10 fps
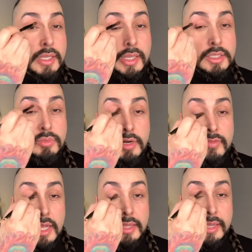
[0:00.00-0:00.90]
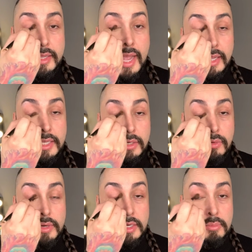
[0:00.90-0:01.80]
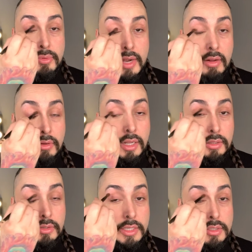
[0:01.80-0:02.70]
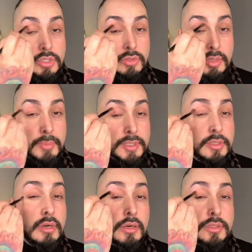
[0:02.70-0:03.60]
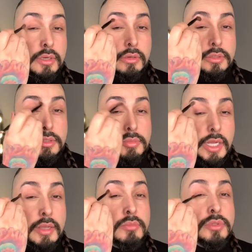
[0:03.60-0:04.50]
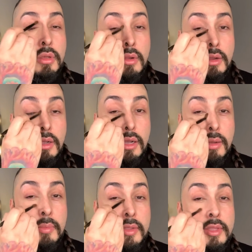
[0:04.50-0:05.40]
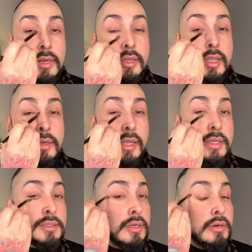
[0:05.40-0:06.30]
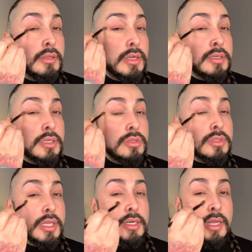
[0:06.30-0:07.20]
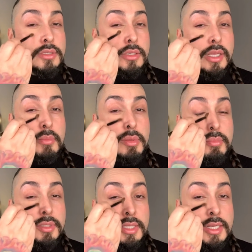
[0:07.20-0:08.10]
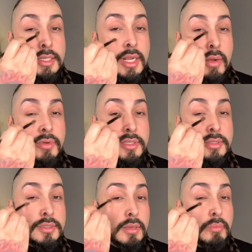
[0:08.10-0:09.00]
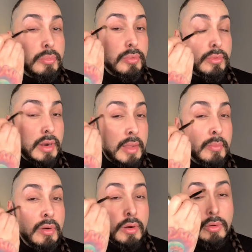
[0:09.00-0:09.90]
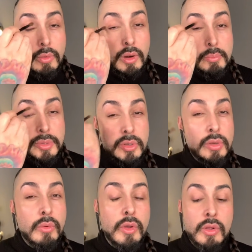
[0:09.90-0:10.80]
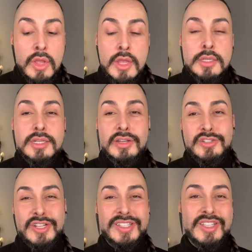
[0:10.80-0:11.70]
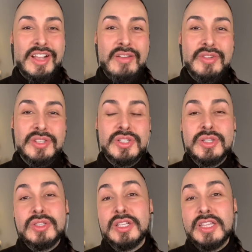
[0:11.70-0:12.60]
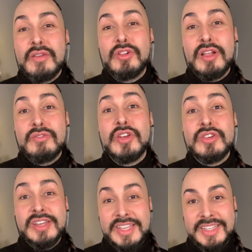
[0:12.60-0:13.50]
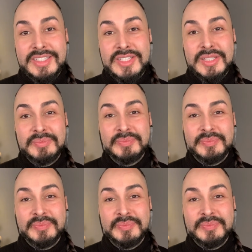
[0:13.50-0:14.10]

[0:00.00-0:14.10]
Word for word: It gets rid of that like khaki green brown color that shows up as a dark circle sometimes. Um, and then again, like I said earlier, Sensual Skin Enhancer can be blended out with some primer or beauty oil to adjust the coverage to the level of your needs.